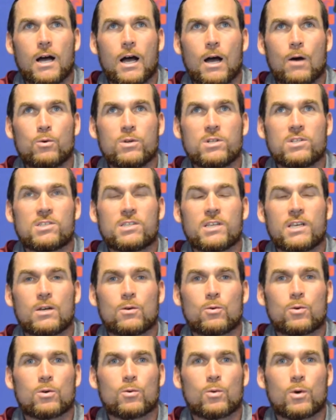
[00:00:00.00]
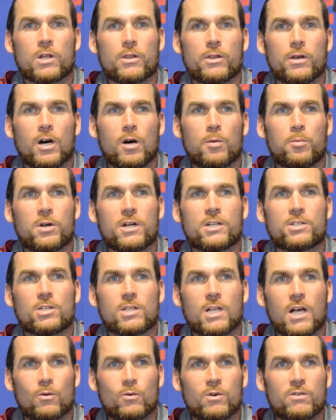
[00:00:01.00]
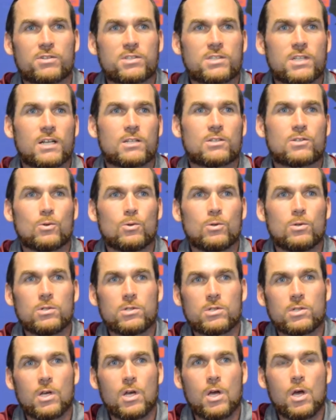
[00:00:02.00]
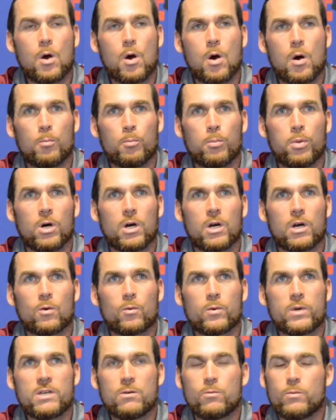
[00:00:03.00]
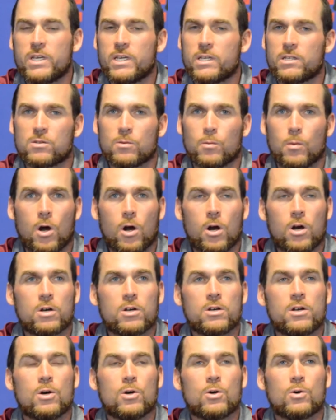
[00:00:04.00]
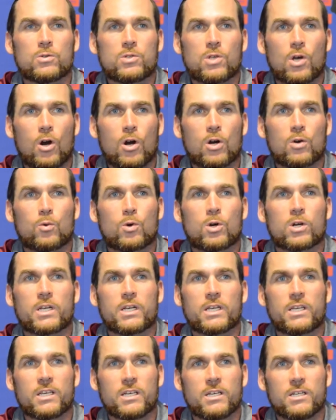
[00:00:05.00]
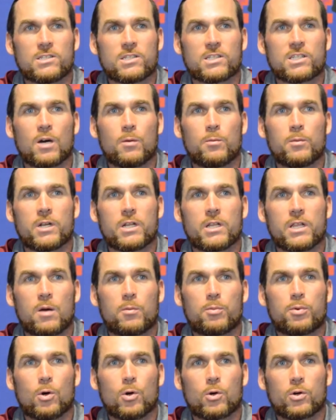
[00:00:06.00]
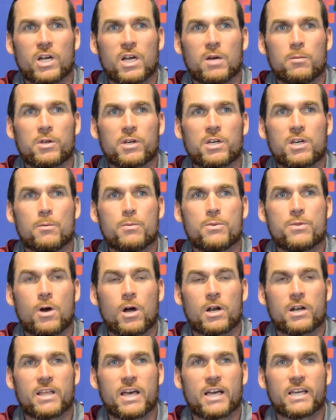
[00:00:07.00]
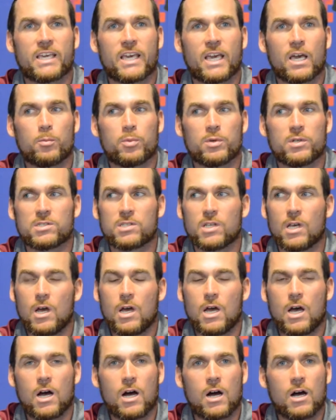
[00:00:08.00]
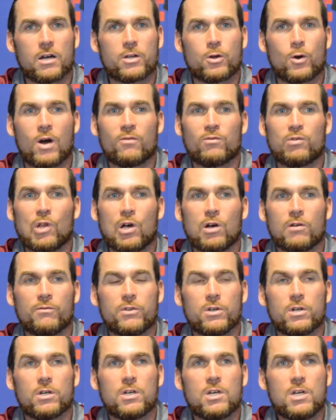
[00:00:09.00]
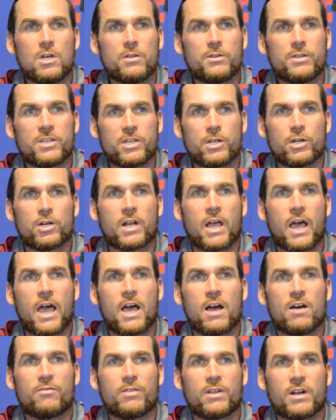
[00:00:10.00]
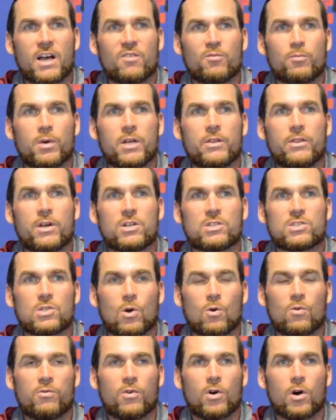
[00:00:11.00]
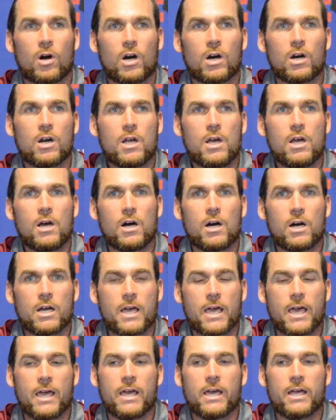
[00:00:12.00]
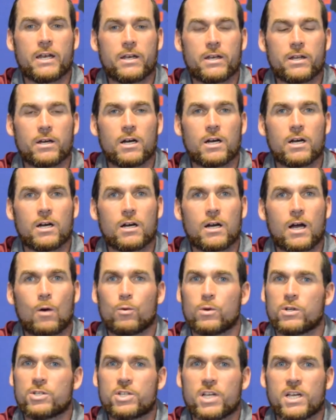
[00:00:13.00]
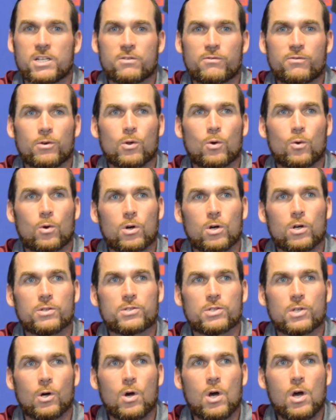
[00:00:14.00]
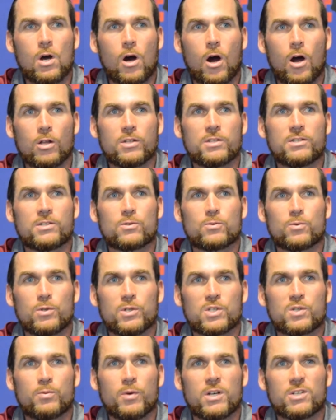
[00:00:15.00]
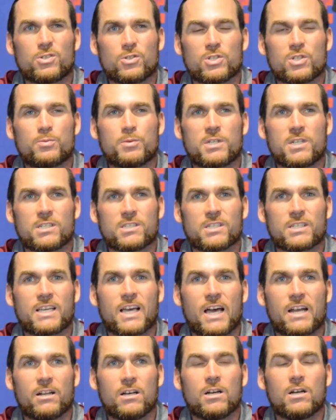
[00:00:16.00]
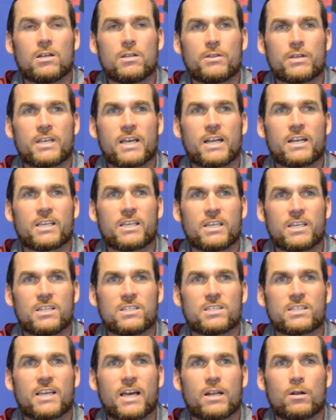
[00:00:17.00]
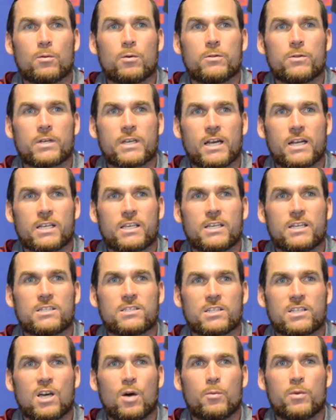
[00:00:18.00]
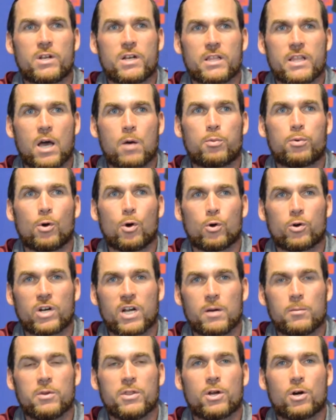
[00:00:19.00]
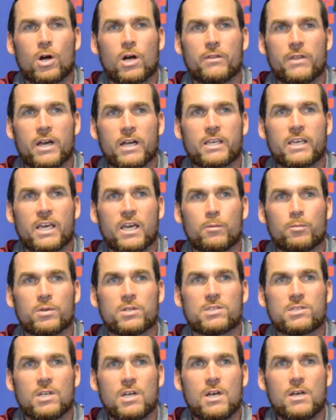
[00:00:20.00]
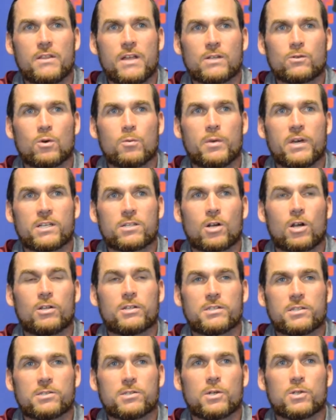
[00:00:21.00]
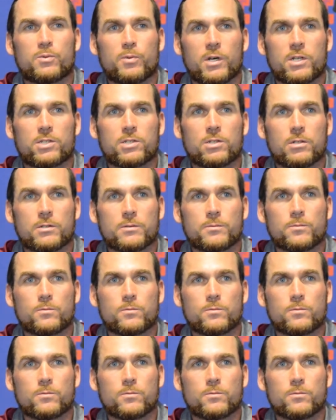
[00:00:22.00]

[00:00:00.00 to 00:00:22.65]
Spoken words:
wouldn't say we're one of the upper echelon Riverside schools, but we get some hard-nosed, hard-working kids that come into that program and come onto that campus. I've loved the year and a half that I've been there so far, and I wouldn't change it for the world. So Arlington's really special just because of the kind of kids that come into that program and they're on that campus. That's what makes Arlington so special.